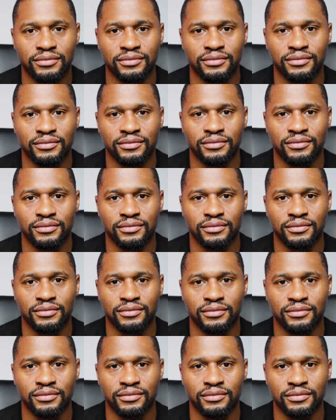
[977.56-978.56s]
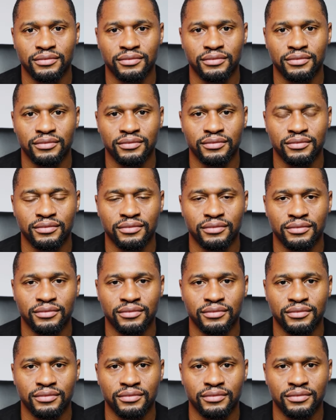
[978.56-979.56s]

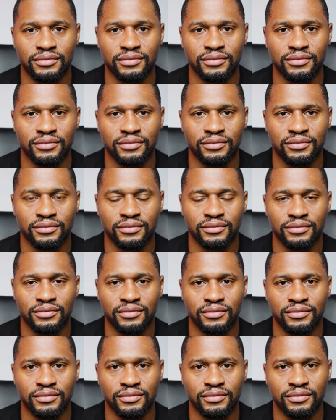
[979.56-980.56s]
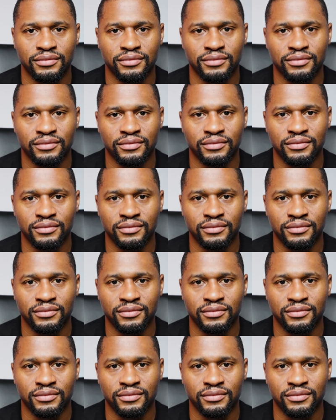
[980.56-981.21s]
Nobody speaks.